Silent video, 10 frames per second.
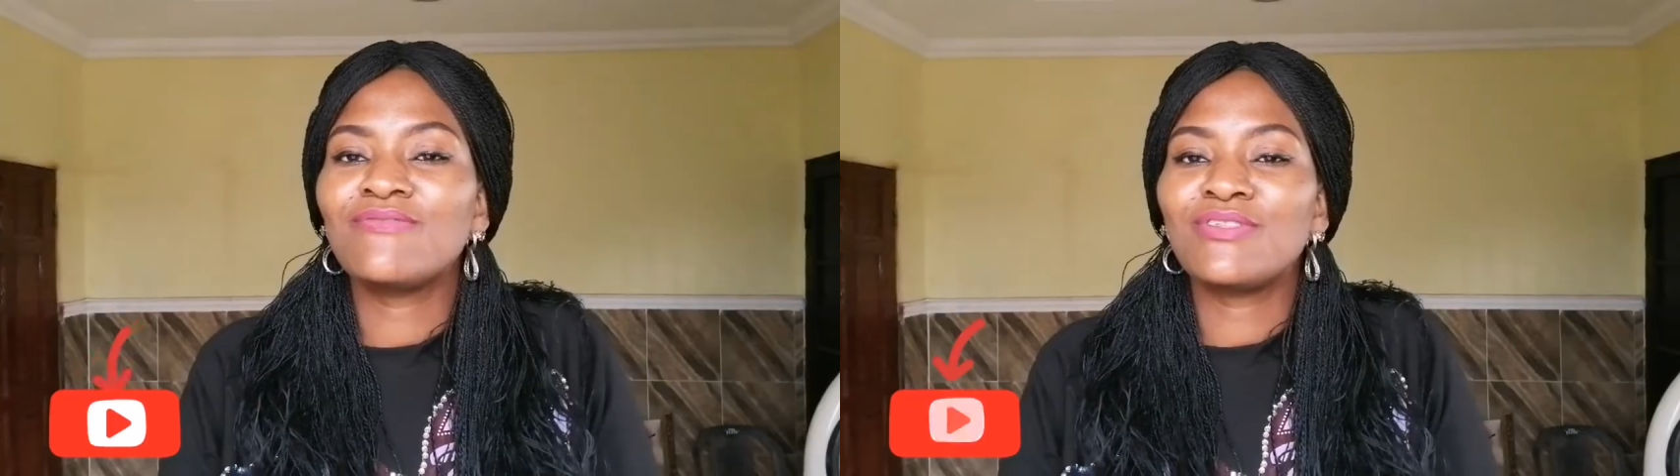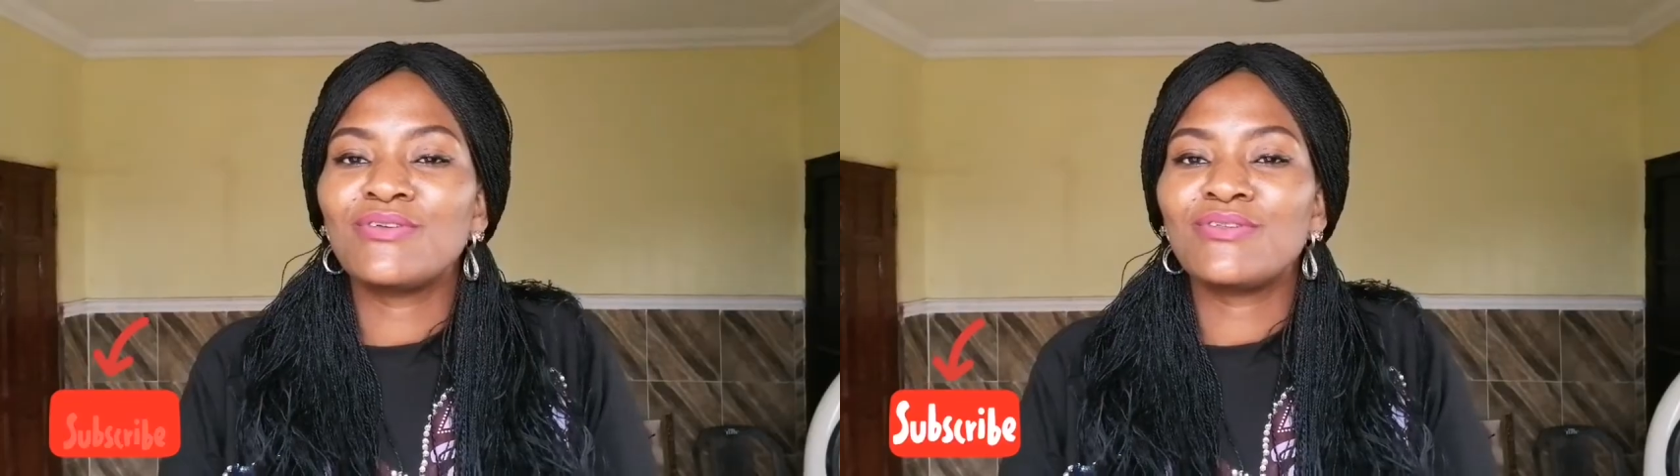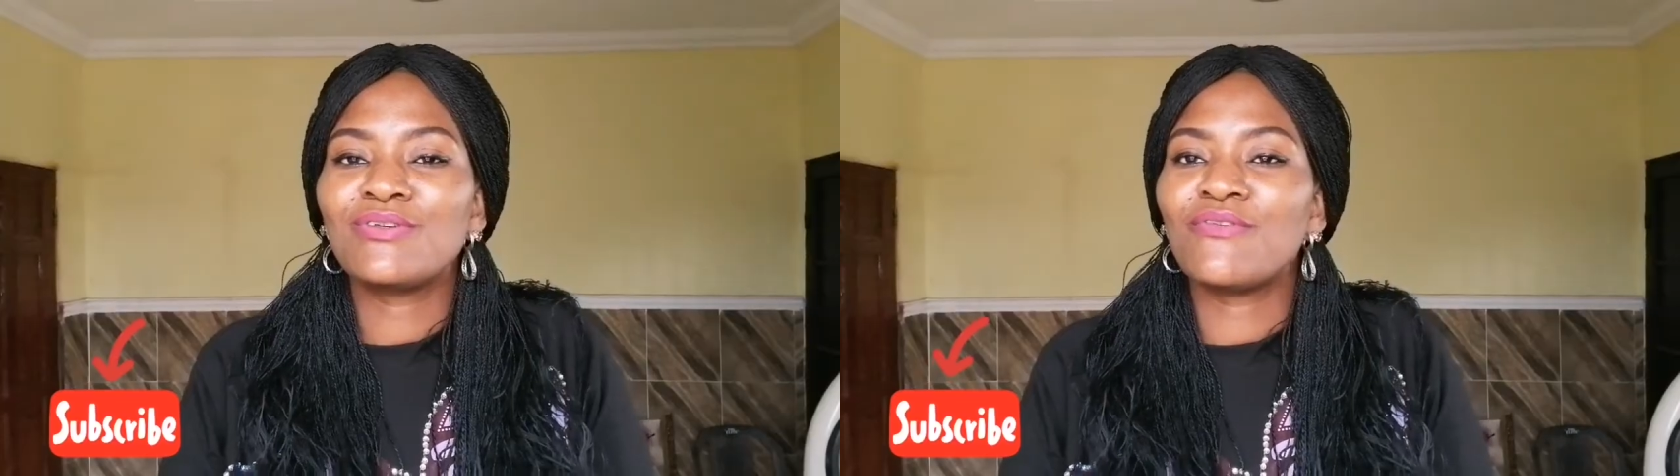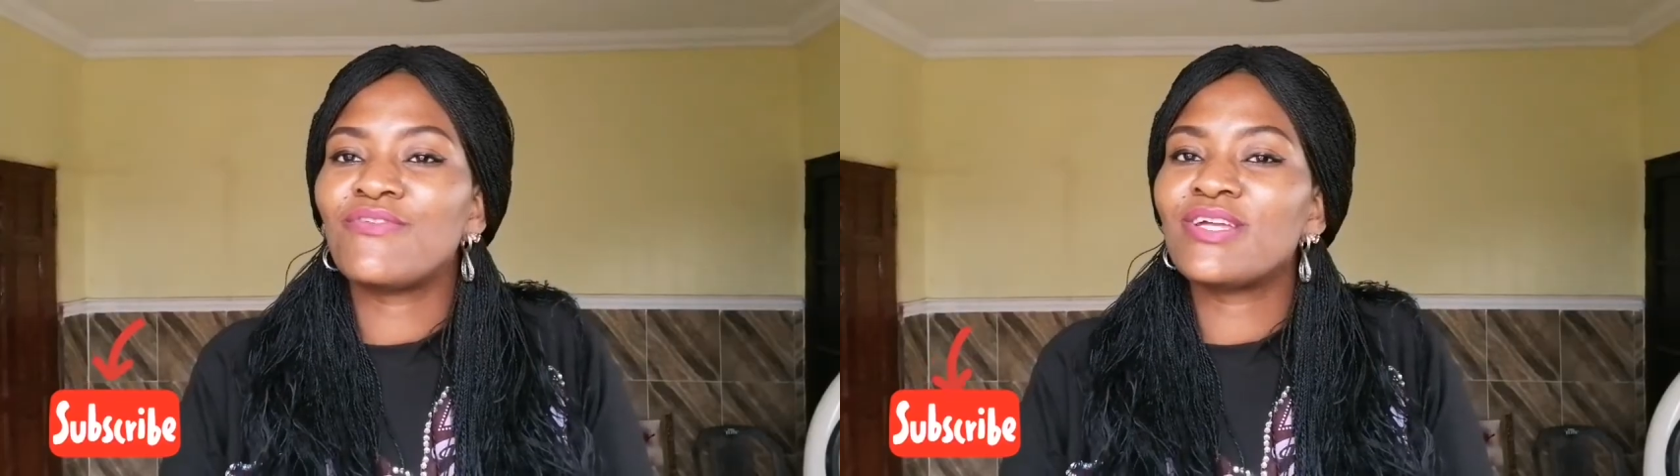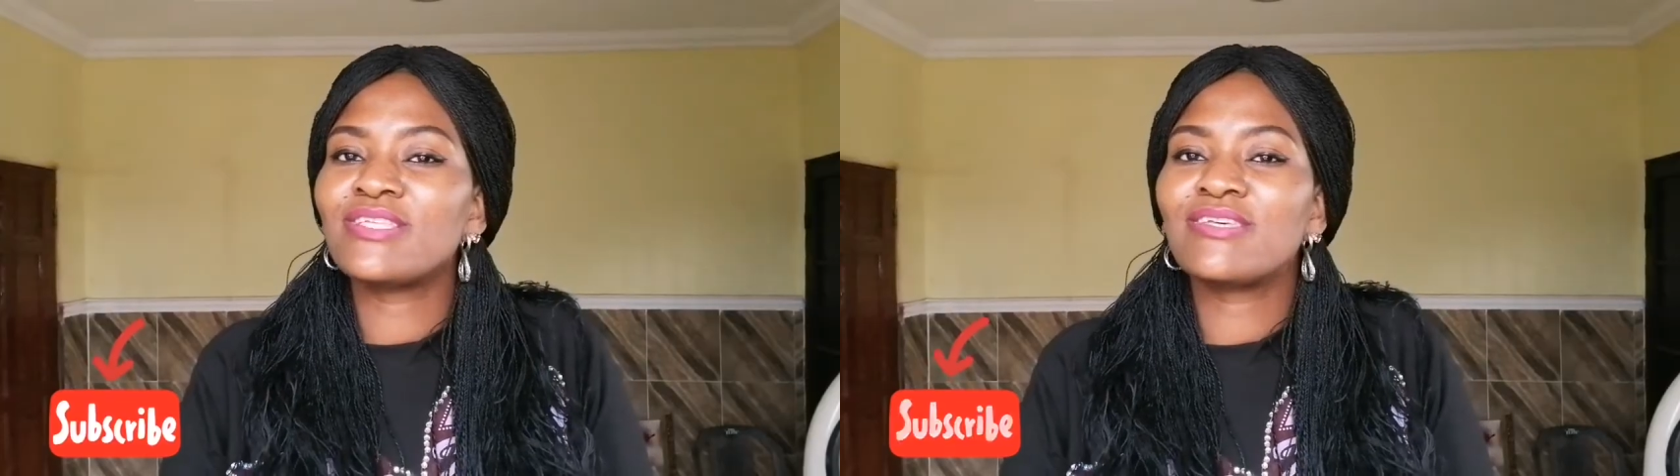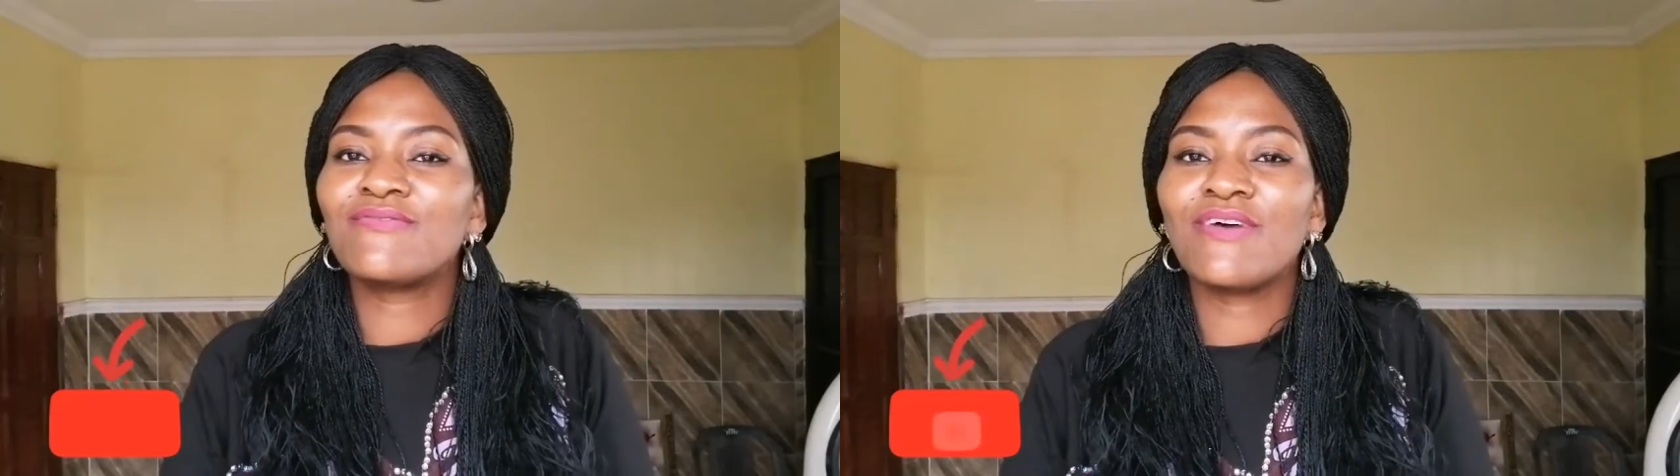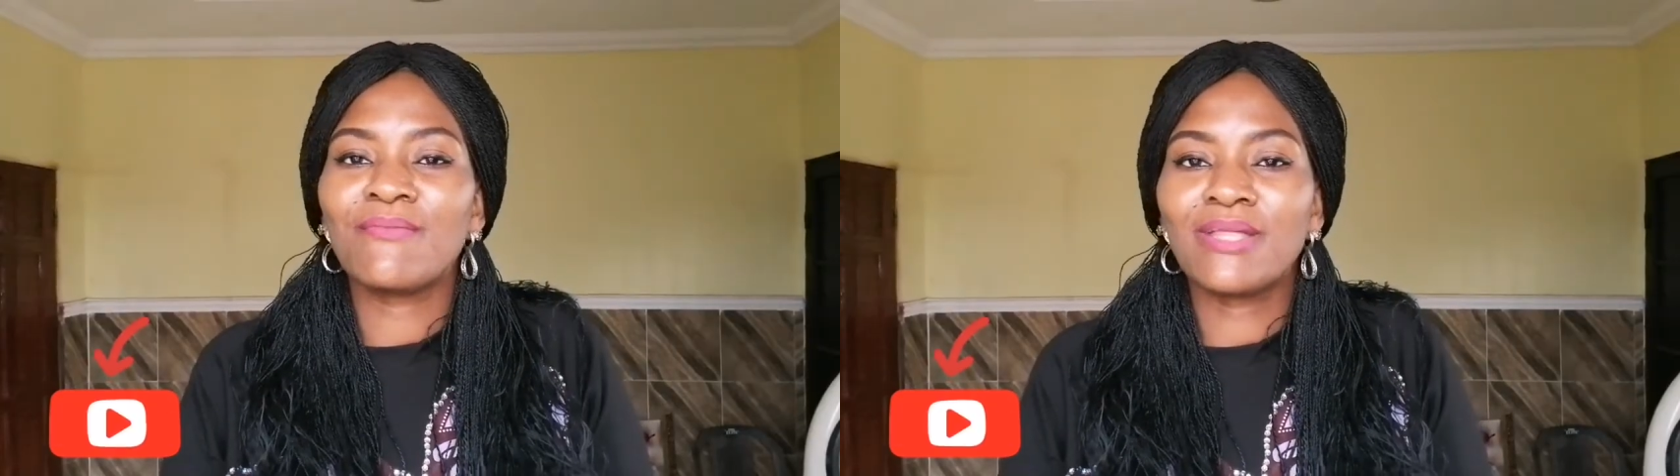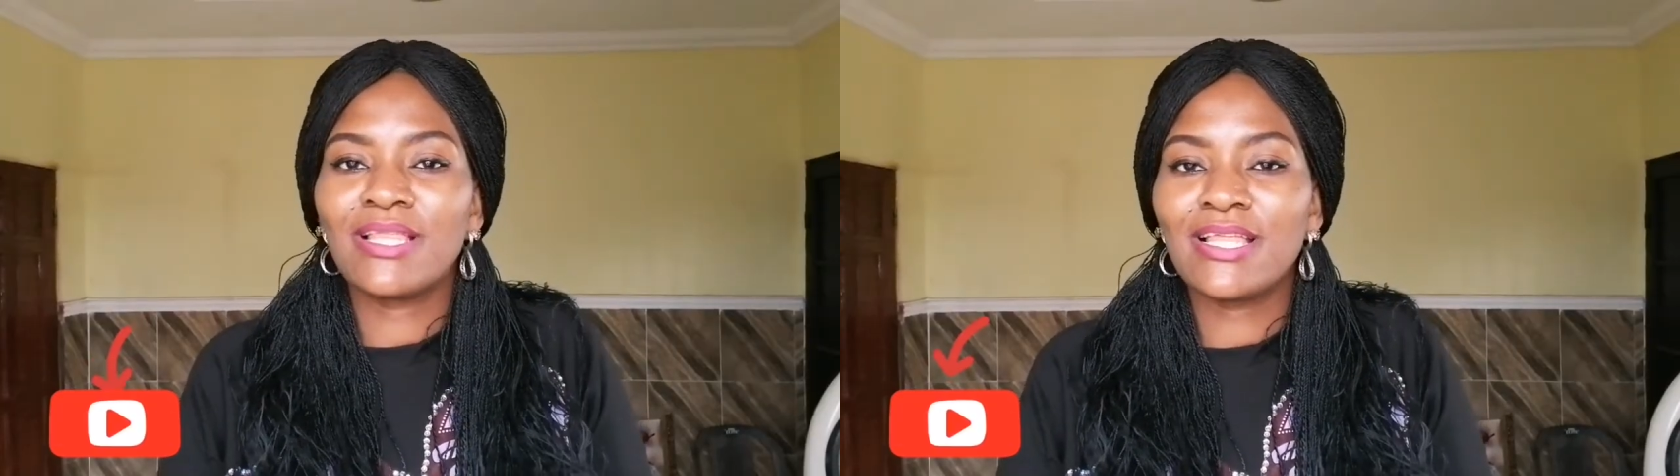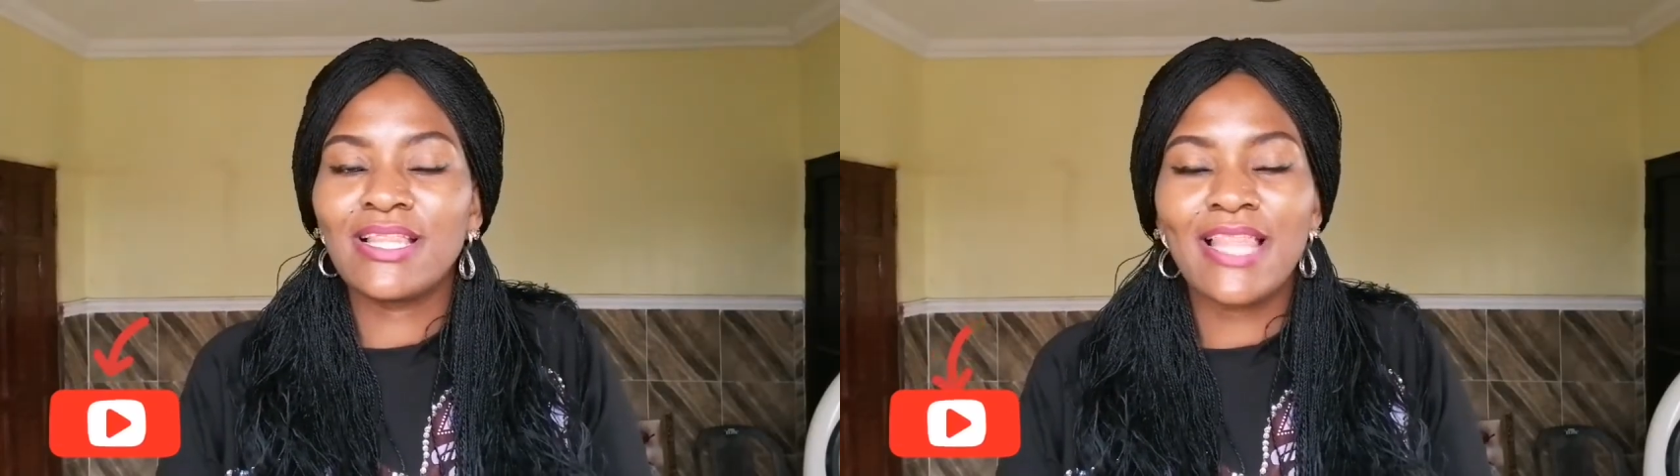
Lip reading: video to your friends and family,